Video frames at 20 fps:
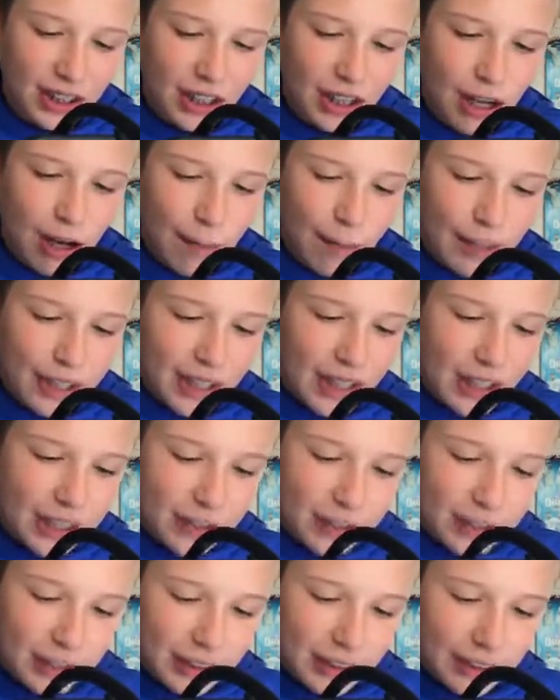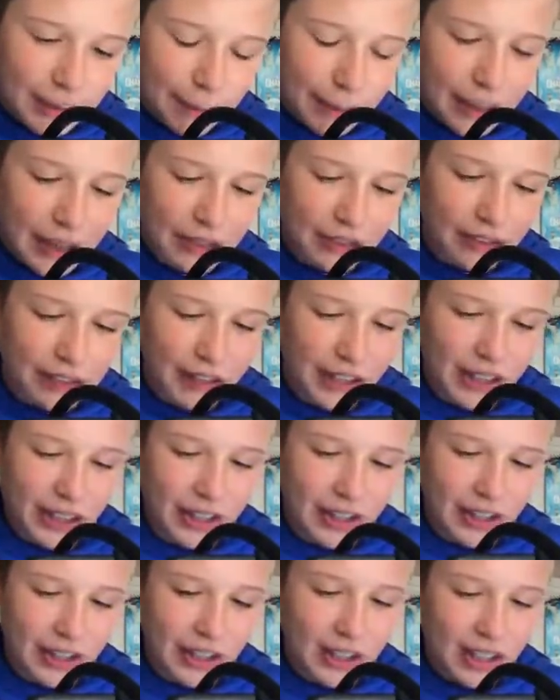And yeah, you can look at the box right
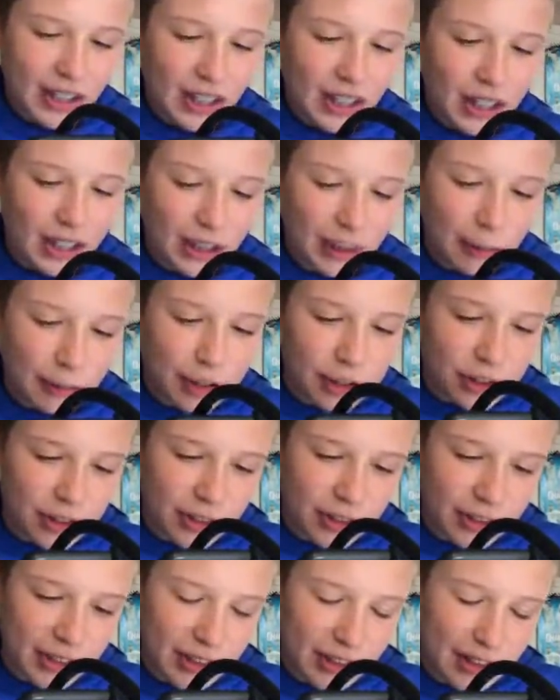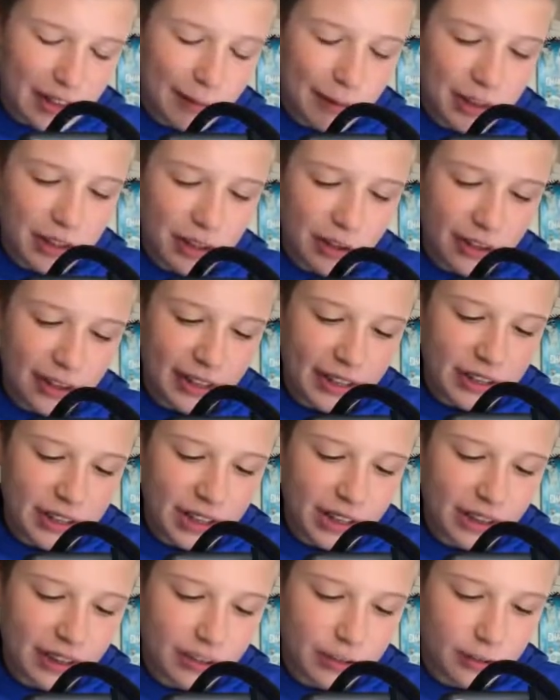here. Let me show you the
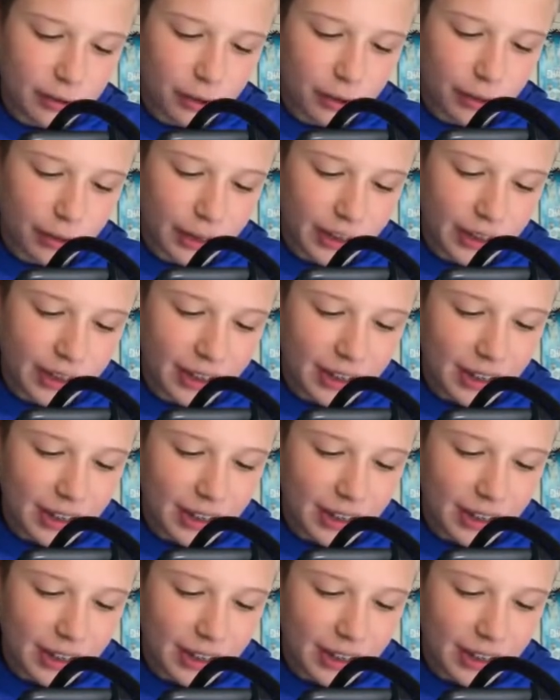checklist real quick.